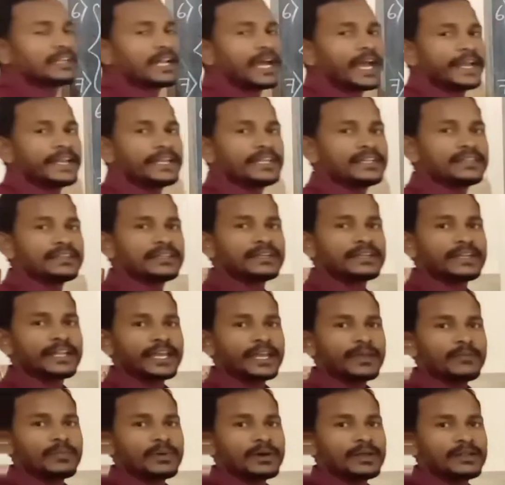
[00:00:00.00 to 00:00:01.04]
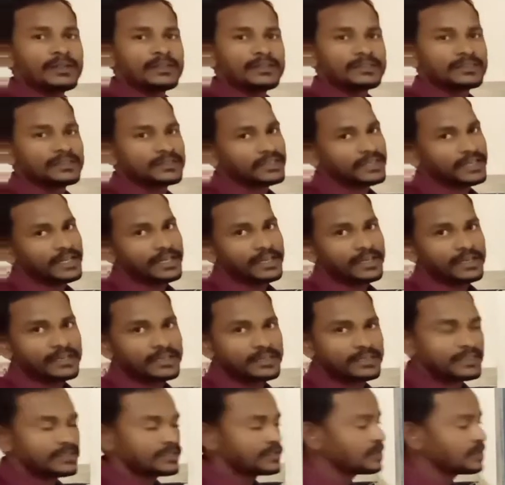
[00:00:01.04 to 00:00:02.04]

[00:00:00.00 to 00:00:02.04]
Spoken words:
9 in the table 3.